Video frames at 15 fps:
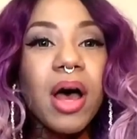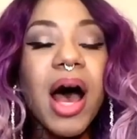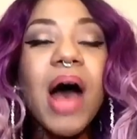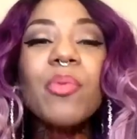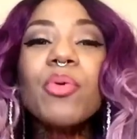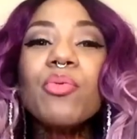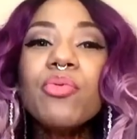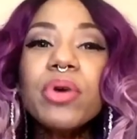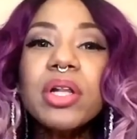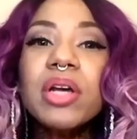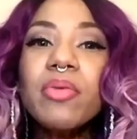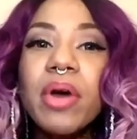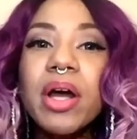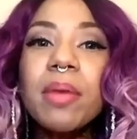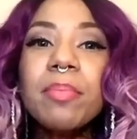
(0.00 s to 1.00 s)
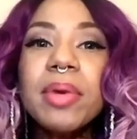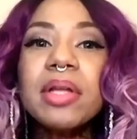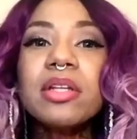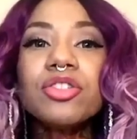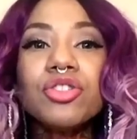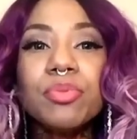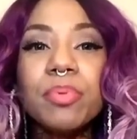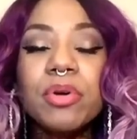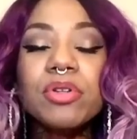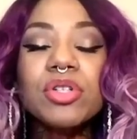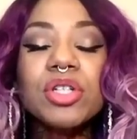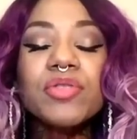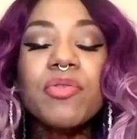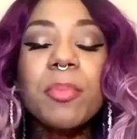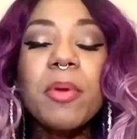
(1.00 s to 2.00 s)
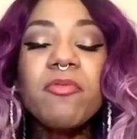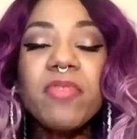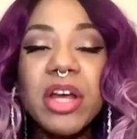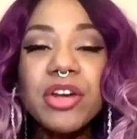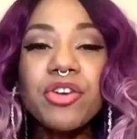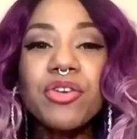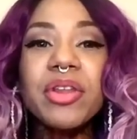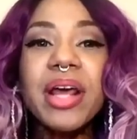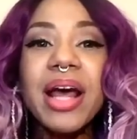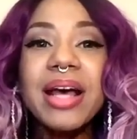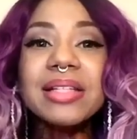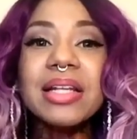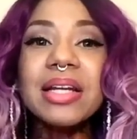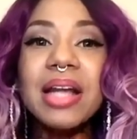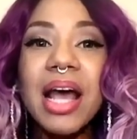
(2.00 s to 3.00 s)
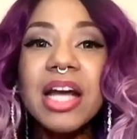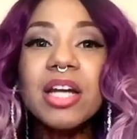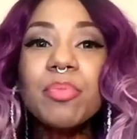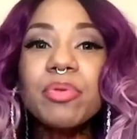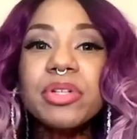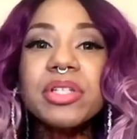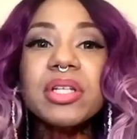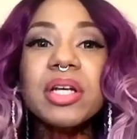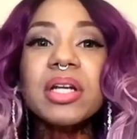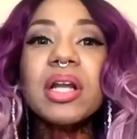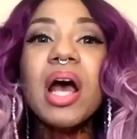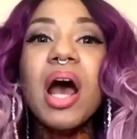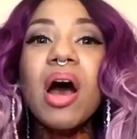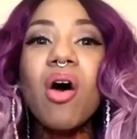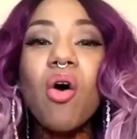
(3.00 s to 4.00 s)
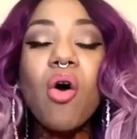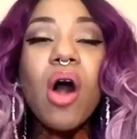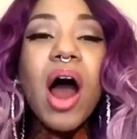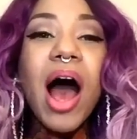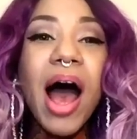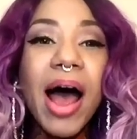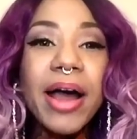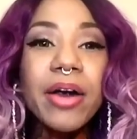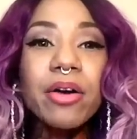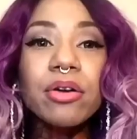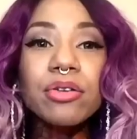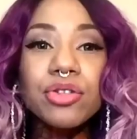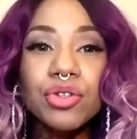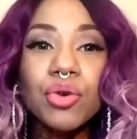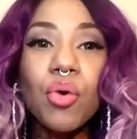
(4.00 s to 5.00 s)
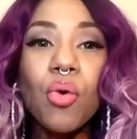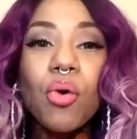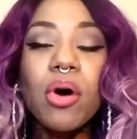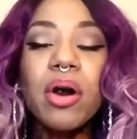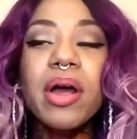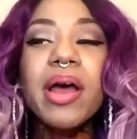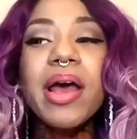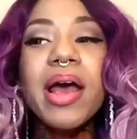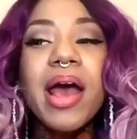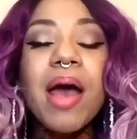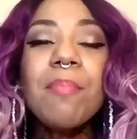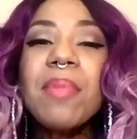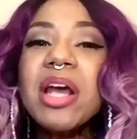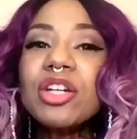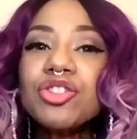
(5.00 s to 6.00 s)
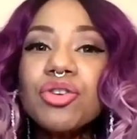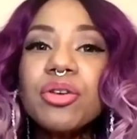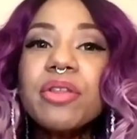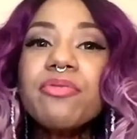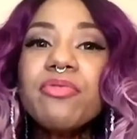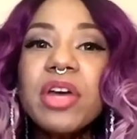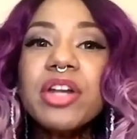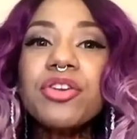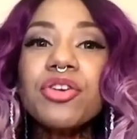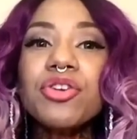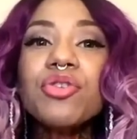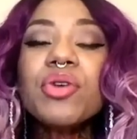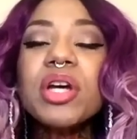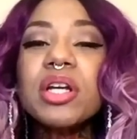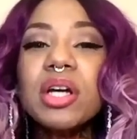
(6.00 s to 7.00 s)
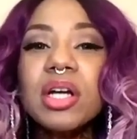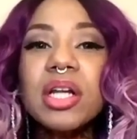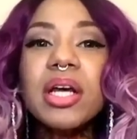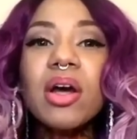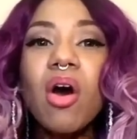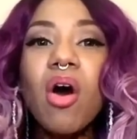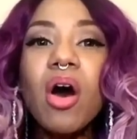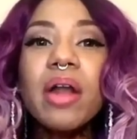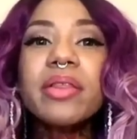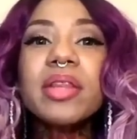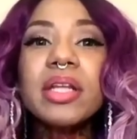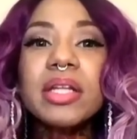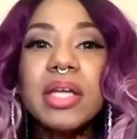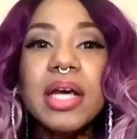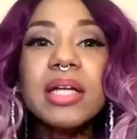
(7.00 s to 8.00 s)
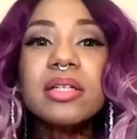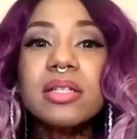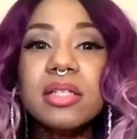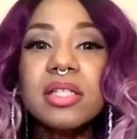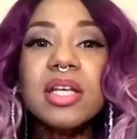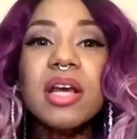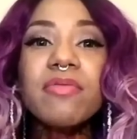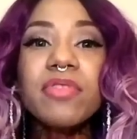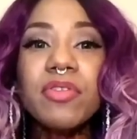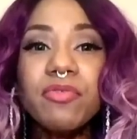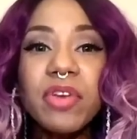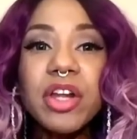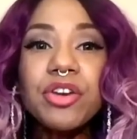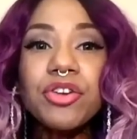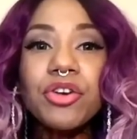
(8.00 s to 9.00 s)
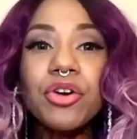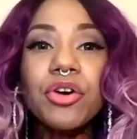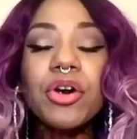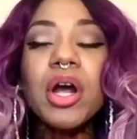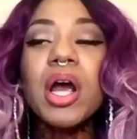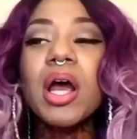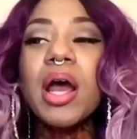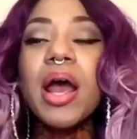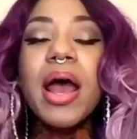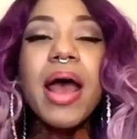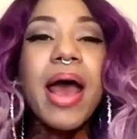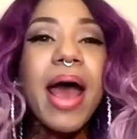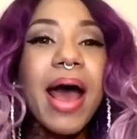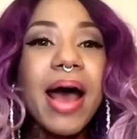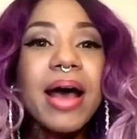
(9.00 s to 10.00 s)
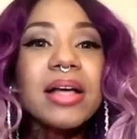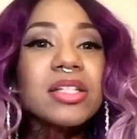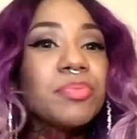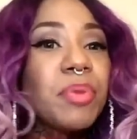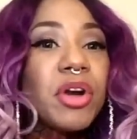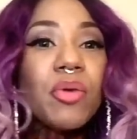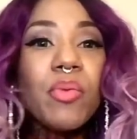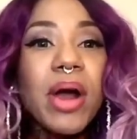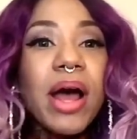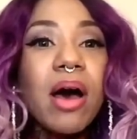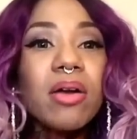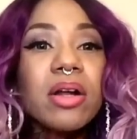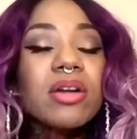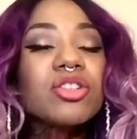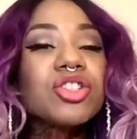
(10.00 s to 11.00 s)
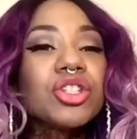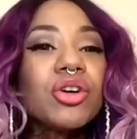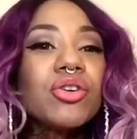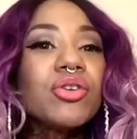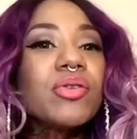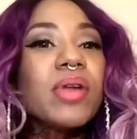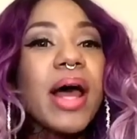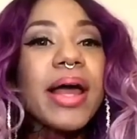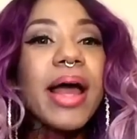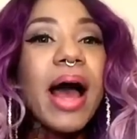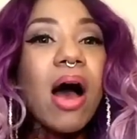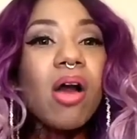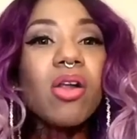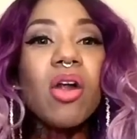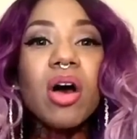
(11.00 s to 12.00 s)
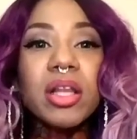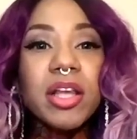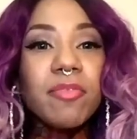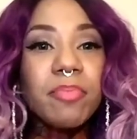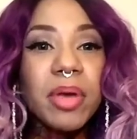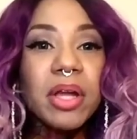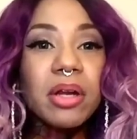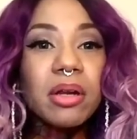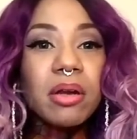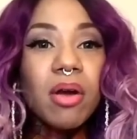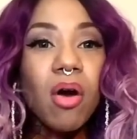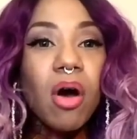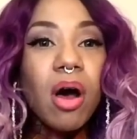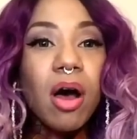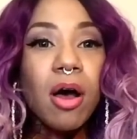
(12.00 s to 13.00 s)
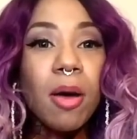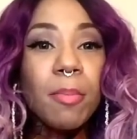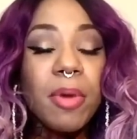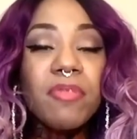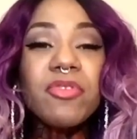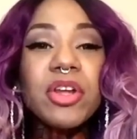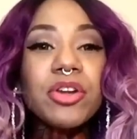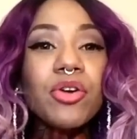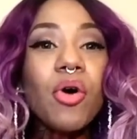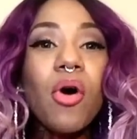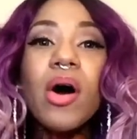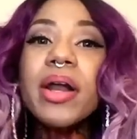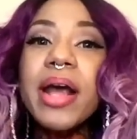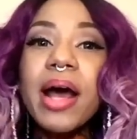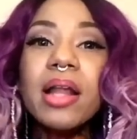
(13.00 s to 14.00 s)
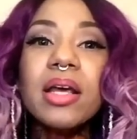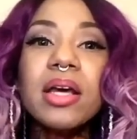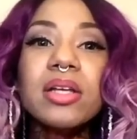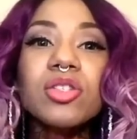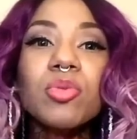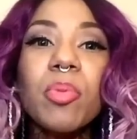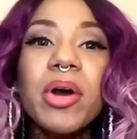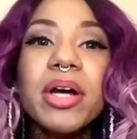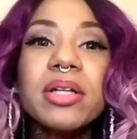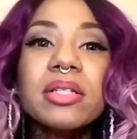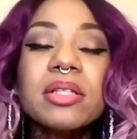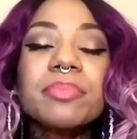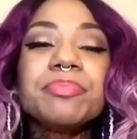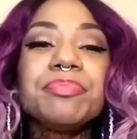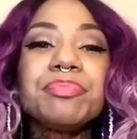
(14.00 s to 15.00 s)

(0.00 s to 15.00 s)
I would really recommend that you purchase from a vendor that has a 90% or higher score. And make sure the vendor, you can click on the link to see if the vendor has been around. It'll show you like how long they've been a vendor on AliExpress.